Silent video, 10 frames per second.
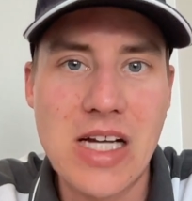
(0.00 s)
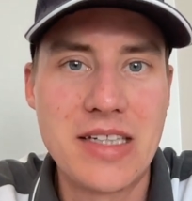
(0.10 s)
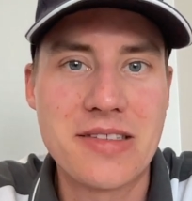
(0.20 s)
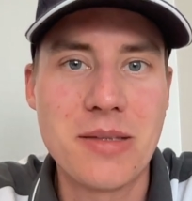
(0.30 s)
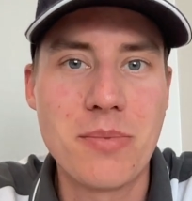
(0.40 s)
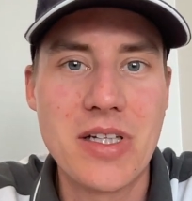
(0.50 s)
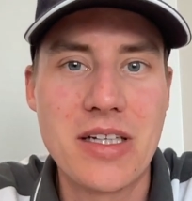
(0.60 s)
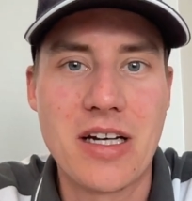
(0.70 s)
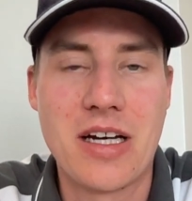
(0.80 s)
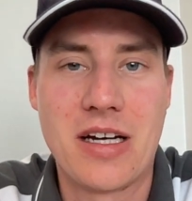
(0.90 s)
It's
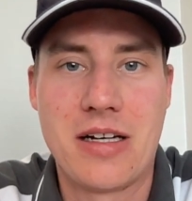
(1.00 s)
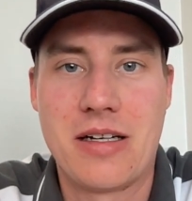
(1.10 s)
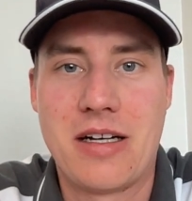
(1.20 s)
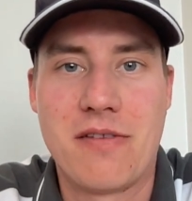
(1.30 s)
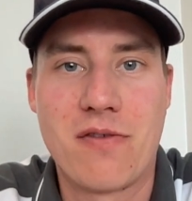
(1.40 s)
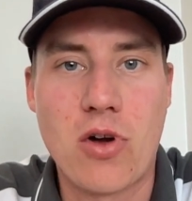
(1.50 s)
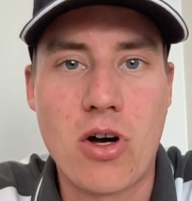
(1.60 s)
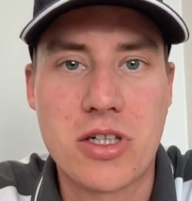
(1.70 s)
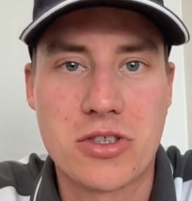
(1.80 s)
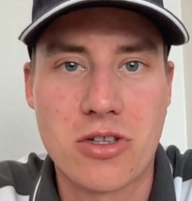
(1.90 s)
simply a
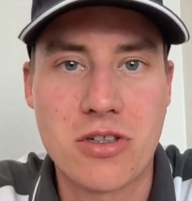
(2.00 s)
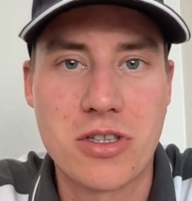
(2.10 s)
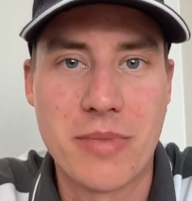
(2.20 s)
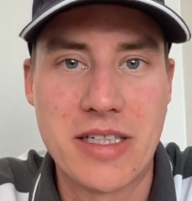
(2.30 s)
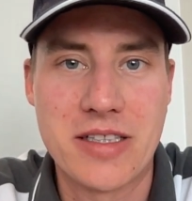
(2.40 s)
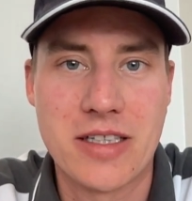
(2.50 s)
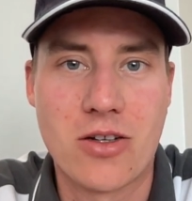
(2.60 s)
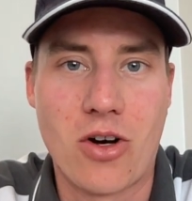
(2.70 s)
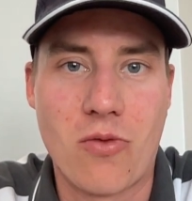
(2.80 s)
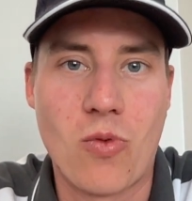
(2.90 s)
vlog
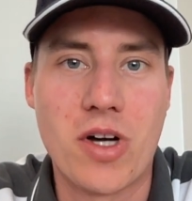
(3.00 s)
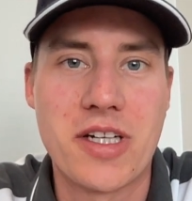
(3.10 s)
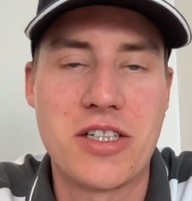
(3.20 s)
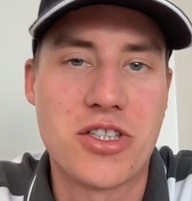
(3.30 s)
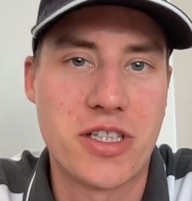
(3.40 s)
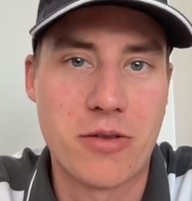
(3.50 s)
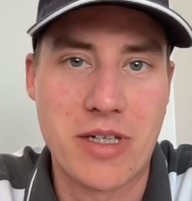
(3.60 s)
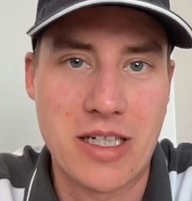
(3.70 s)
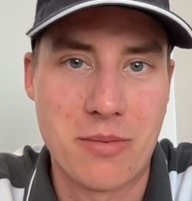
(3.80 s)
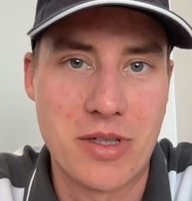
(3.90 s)
documenting on what
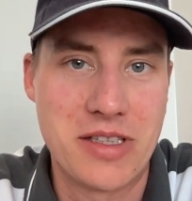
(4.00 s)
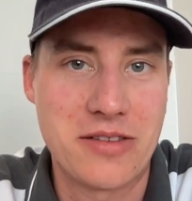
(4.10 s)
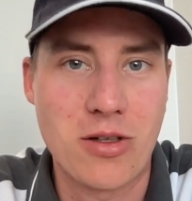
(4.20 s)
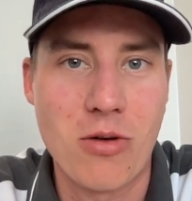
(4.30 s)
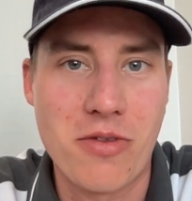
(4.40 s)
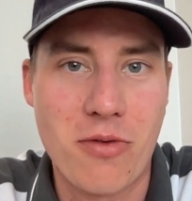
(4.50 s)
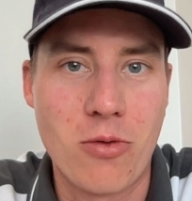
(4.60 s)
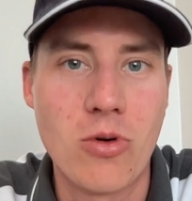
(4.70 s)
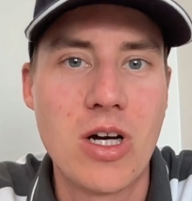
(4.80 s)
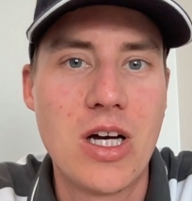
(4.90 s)
engineering companies go
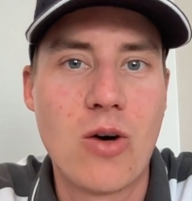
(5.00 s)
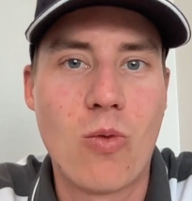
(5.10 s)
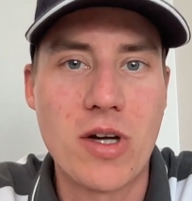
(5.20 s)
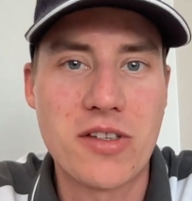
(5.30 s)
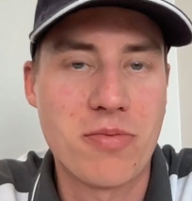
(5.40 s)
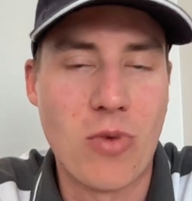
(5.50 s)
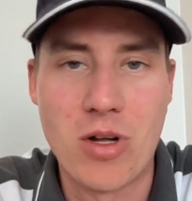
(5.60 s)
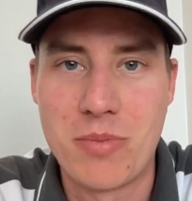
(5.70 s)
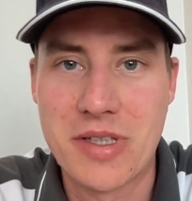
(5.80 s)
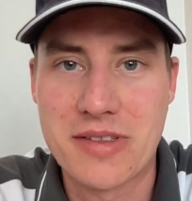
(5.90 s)
through, what
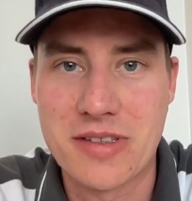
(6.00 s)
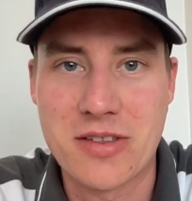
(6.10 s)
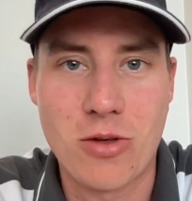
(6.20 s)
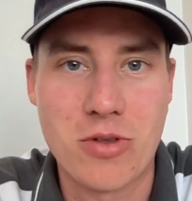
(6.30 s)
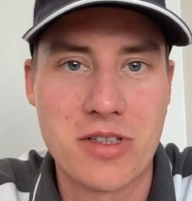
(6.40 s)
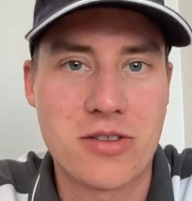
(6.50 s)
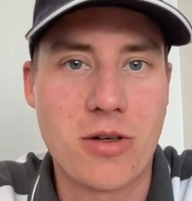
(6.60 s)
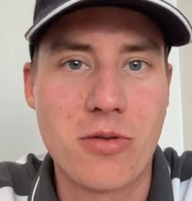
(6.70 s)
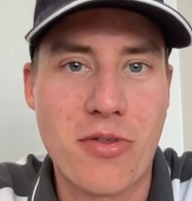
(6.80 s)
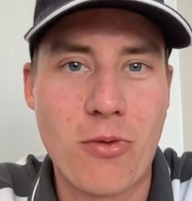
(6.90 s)
small business owners
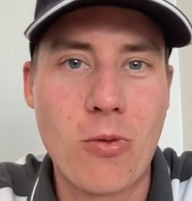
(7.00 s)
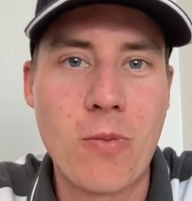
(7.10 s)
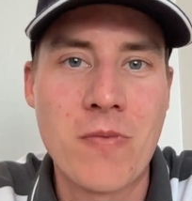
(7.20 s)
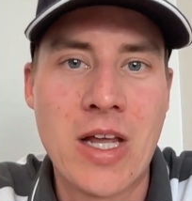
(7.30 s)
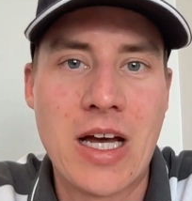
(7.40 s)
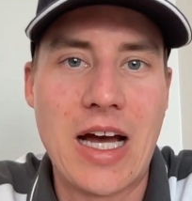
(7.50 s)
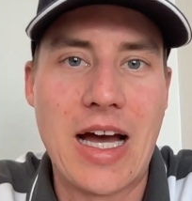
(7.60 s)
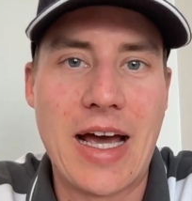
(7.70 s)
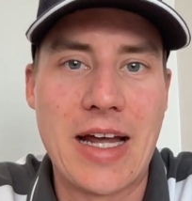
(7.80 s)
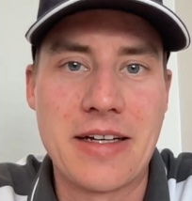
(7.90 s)
go through,
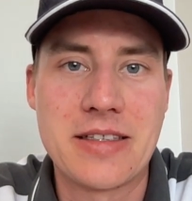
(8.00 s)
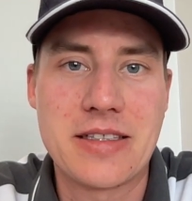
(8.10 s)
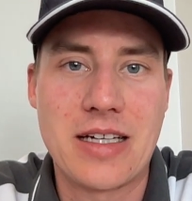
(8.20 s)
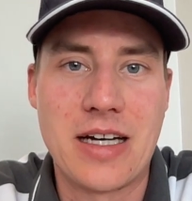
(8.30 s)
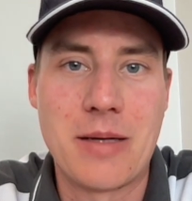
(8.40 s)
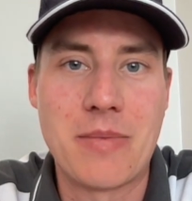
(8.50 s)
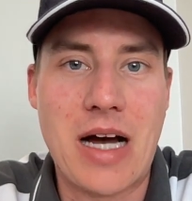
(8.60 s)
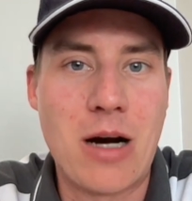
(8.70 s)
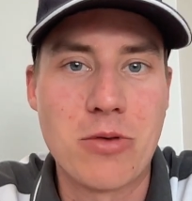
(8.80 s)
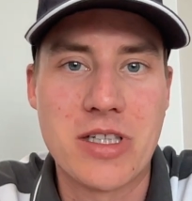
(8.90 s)
and
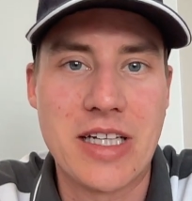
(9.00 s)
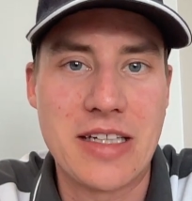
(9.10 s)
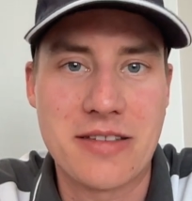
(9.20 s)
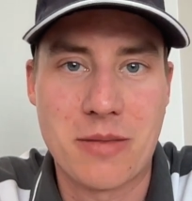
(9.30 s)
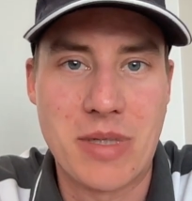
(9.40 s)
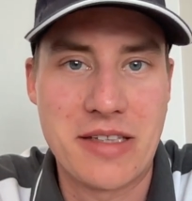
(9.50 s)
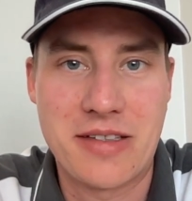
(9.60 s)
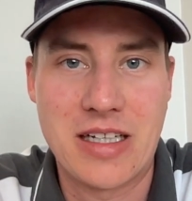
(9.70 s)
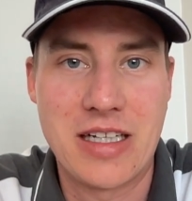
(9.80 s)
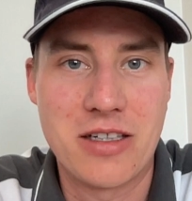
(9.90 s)
how the days are
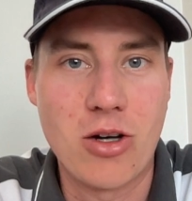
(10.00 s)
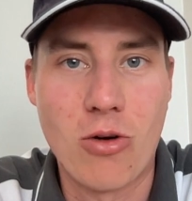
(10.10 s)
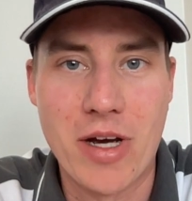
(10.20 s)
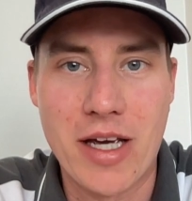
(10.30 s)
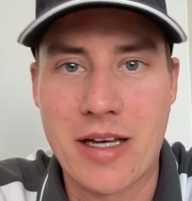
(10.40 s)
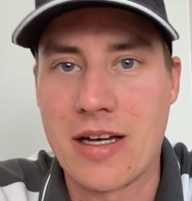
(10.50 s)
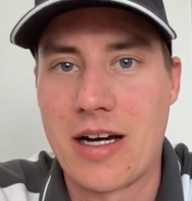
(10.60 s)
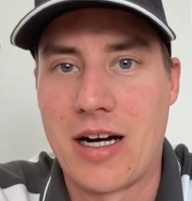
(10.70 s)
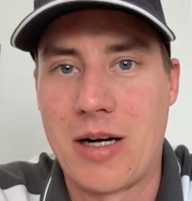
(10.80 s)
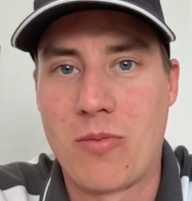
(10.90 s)
basically going,
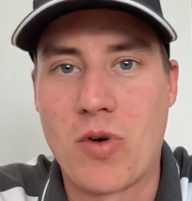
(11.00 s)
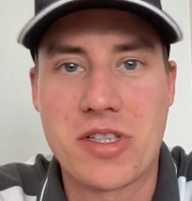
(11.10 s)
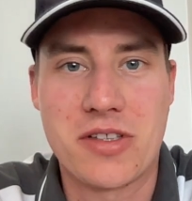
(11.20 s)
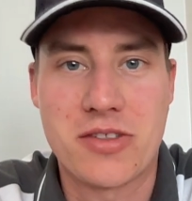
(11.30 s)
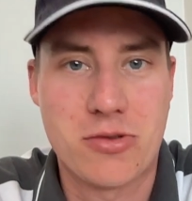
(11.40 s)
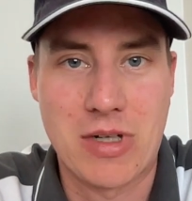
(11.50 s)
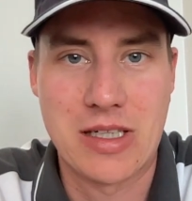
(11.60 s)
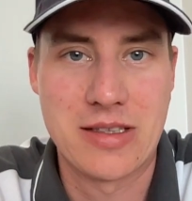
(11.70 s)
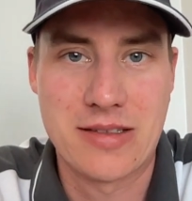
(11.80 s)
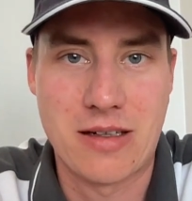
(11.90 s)
what the
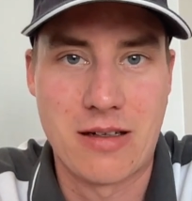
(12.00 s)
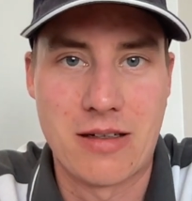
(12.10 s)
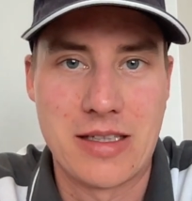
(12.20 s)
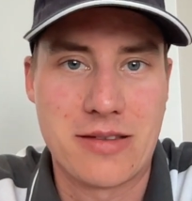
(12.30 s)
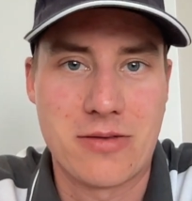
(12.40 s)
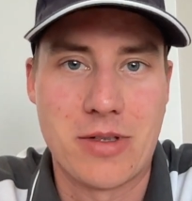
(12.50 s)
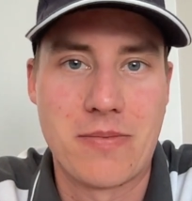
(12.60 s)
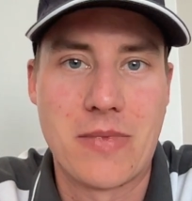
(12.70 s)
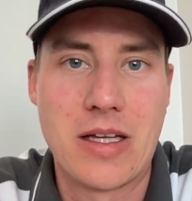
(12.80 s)
struggles are, and so on.